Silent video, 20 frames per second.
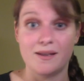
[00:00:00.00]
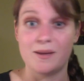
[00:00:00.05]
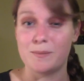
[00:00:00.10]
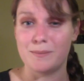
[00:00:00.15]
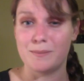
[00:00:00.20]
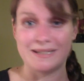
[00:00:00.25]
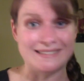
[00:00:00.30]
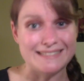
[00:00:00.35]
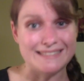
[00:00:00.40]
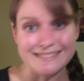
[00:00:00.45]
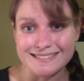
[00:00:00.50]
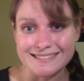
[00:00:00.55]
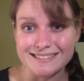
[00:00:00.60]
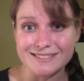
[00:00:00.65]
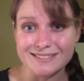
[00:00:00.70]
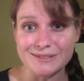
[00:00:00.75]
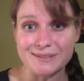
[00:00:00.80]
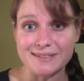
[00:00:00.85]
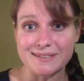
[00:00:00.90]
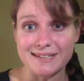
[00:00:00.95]
My sister's
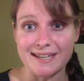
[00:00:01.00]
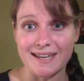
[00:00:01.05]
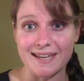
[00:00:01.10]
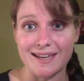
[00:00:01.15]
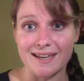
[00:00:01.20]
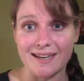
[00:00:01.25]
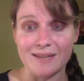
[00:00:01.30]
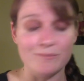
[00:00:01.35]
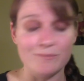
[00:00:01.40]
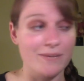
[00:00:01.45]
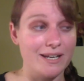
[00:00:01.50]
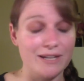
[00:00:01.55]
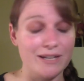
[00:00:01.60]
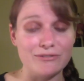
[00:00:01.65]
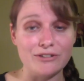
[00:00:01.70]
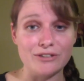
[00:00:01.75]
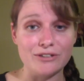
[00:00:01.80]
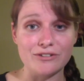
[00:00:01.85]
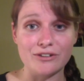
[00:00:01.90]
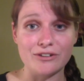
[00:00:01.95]
not going to care. My
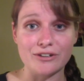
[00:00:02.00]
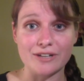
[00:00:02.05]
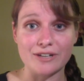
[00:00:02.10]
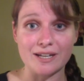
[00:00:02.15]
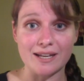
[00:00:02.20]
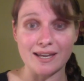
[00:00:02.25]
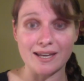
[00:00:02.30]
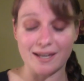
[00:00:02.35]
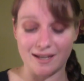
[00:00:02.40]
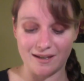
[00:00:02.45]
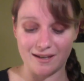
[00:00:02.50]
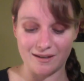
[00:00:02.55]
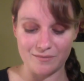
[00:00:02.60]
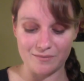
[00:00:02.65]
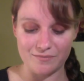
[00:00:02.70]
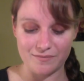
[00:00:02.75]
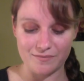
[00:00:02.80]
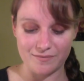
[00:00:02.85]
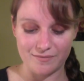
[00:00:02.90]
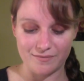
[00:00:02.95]
nephew's not going to care.
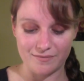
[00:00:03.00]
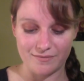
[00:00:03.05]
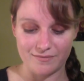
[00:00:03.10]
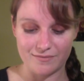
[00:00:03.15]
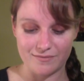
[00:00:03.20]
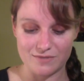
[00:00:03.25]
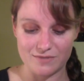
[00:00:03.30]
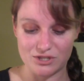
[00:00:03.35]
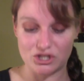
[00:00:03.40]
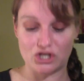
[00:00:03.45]
So